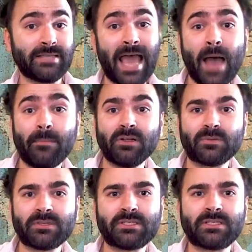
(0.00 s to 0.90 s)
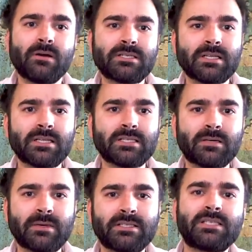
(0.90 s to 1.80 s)
dabbles with
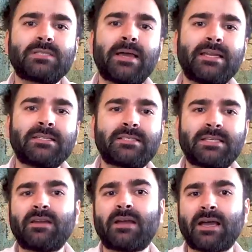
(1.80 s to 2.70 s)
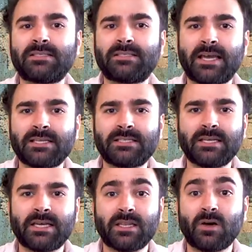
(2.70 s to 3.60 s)
socialism and suspends standardized
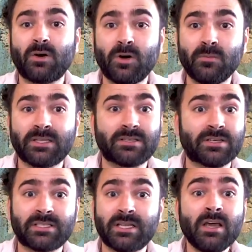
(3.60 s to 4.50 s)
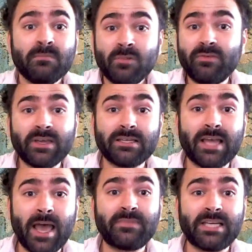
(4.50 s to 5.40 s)
testing and the homeless are just moving
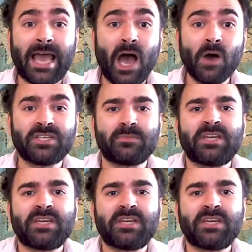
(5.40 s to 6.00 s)
into empty houses,